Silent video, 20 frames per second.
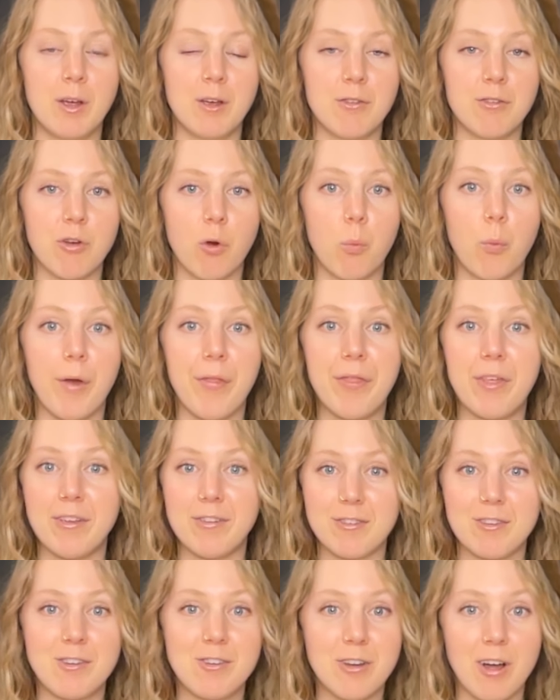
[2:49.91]
So what
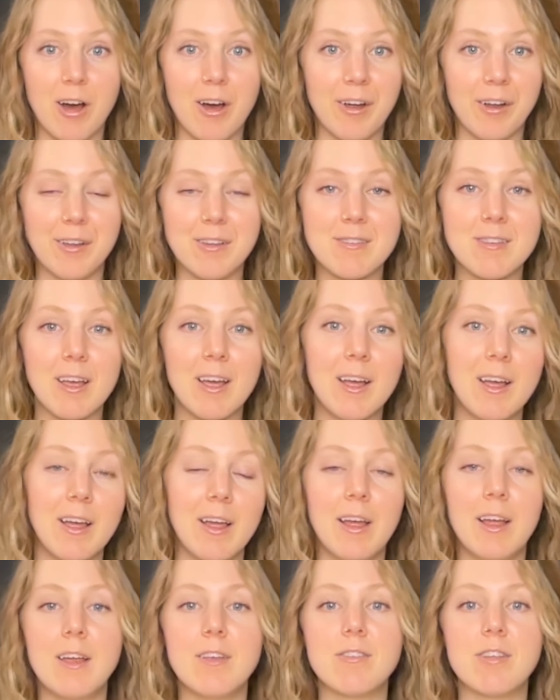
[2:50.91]
this does
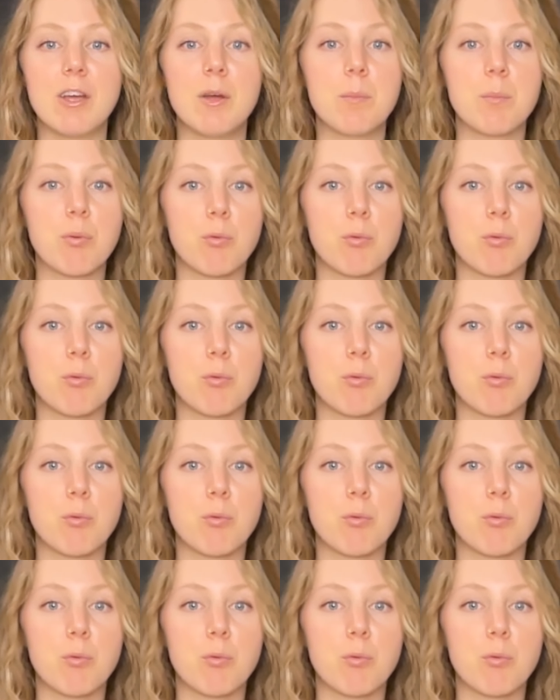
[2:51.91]
is it